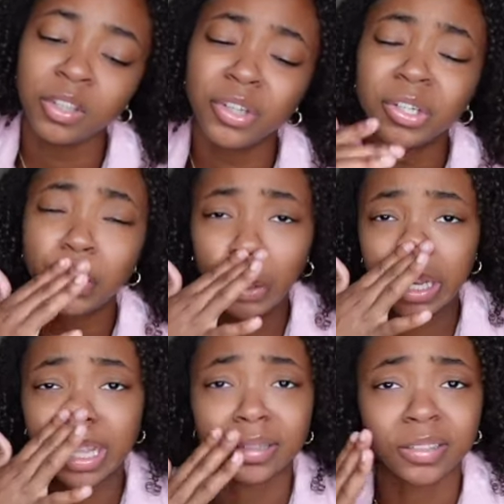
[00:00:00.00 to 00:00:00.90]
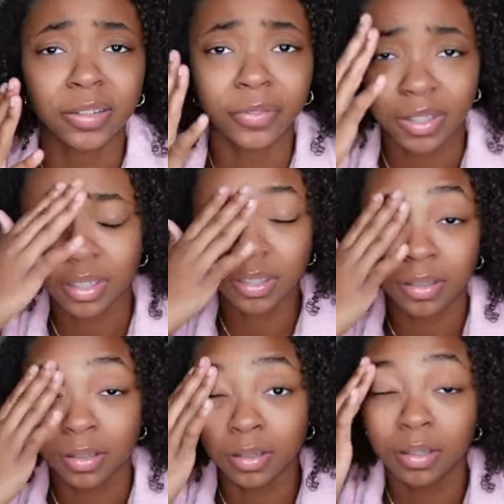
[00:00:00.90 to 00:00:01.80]
you could do a lot of stuff with
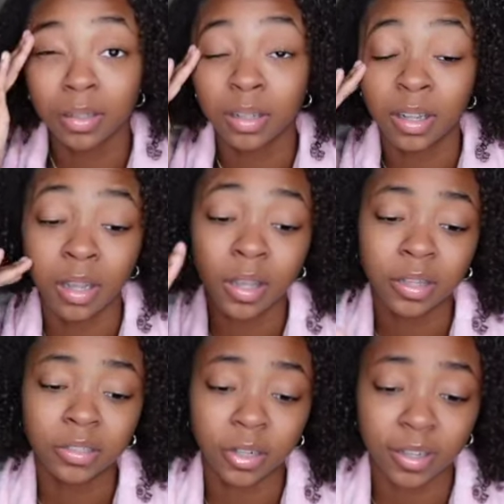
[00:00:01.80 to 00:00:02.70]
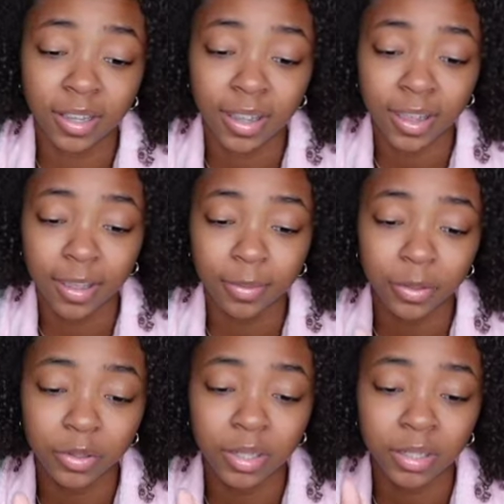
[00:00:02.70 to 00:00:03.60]
the Target app
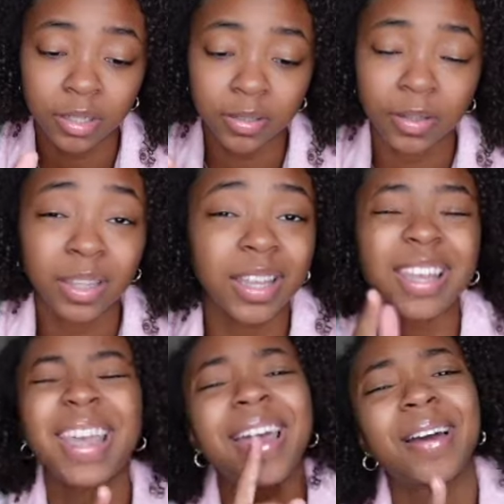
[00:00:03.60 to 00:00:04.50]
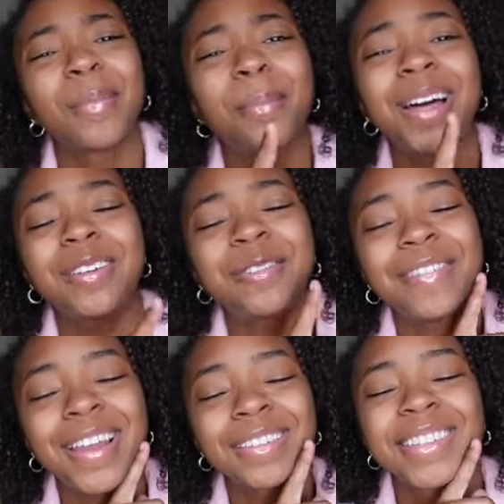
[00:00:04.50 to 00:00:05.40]
you can yeah matter of
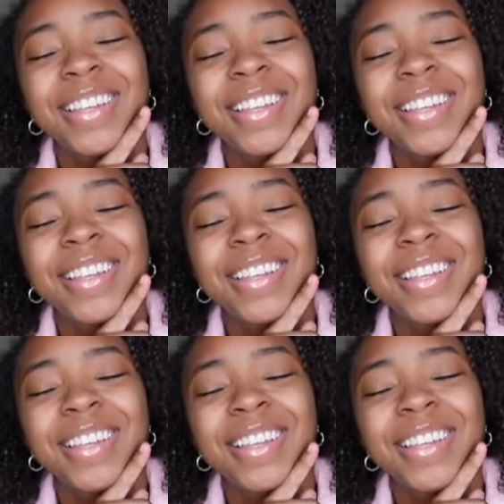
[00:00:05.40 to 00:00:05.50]
fact